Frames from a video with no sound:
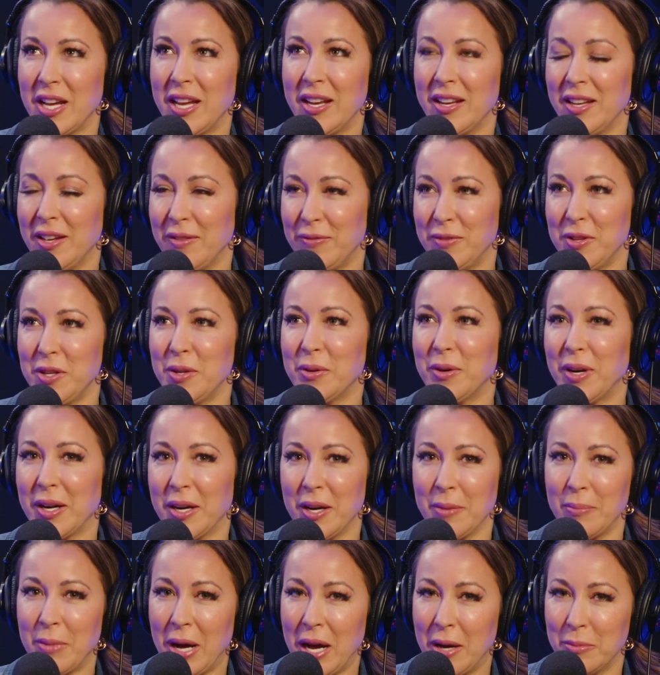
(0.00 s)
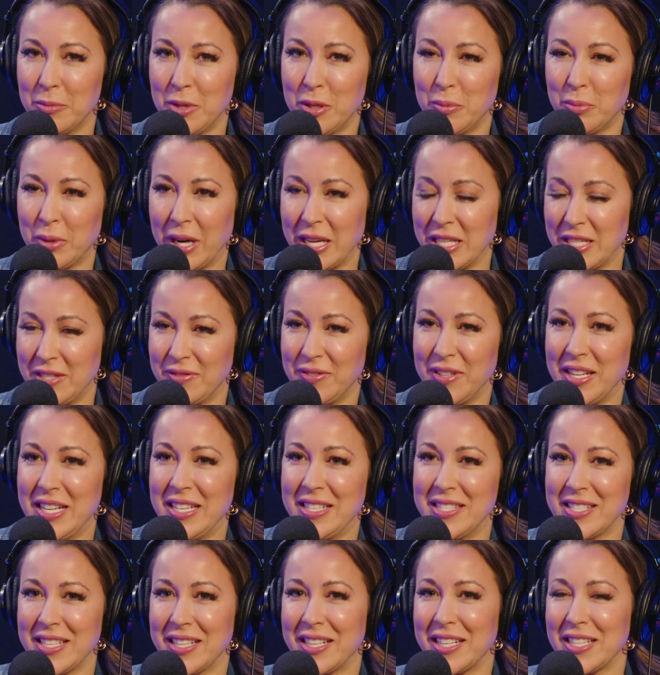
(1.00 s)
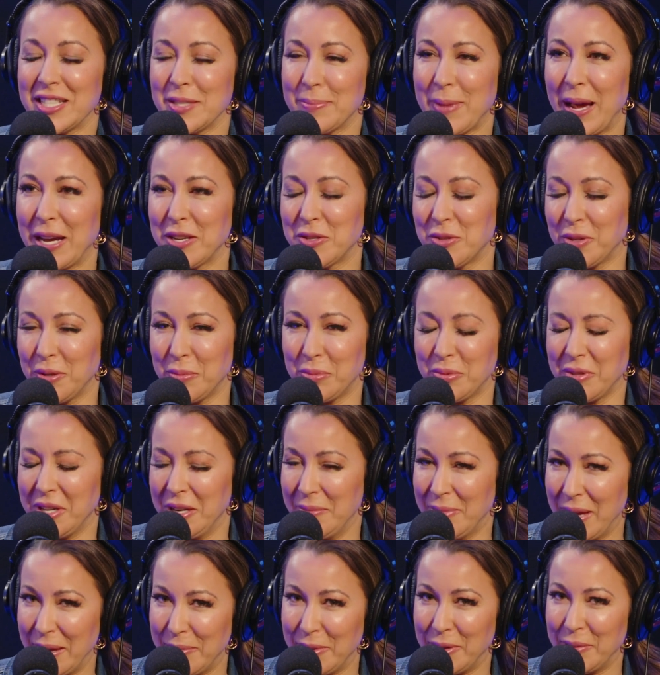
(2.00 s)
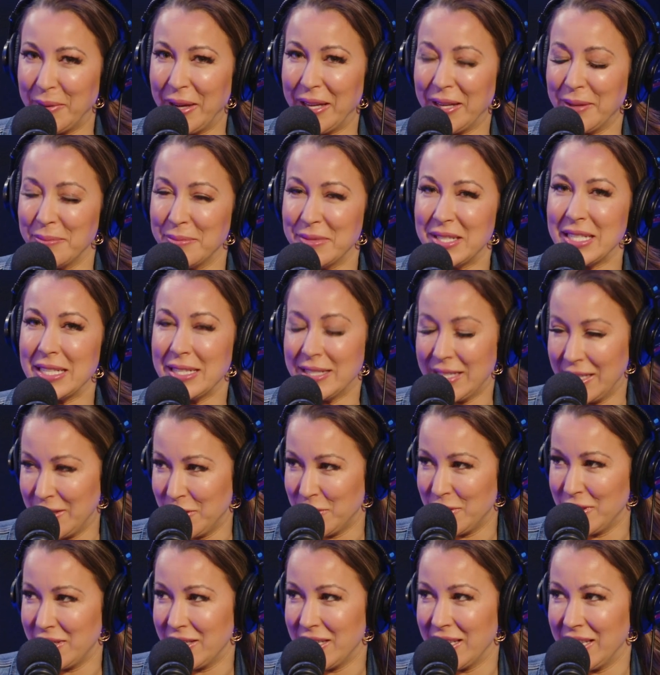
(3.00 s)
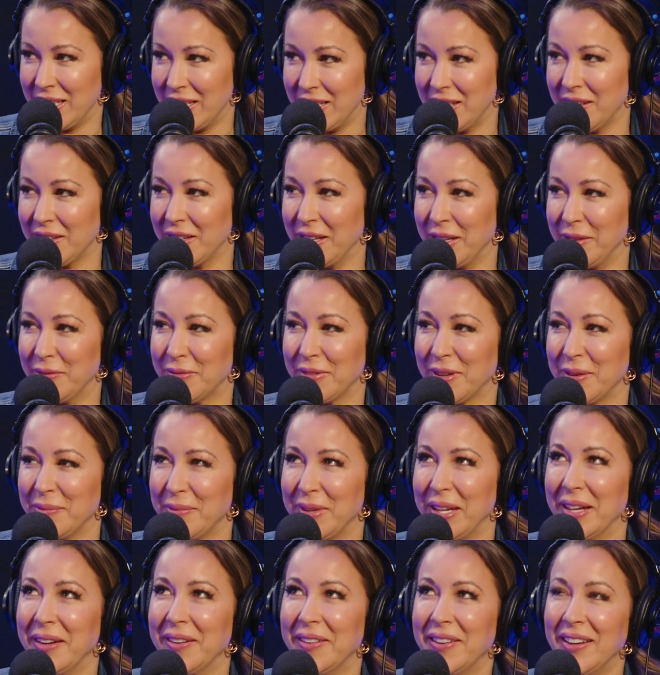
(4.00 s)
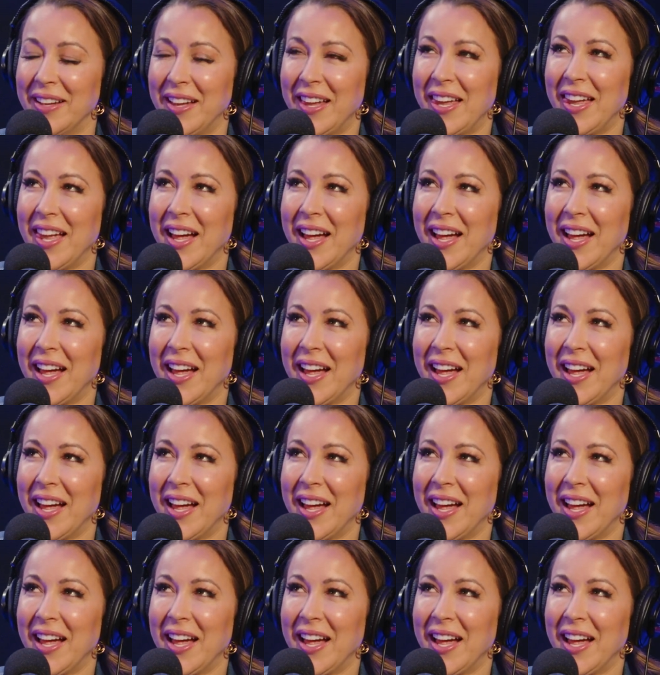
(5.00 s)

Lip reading: And if you are a mom who breastfeeds and gets back to her pre-baby weight, I'm disinterested in hearing from you.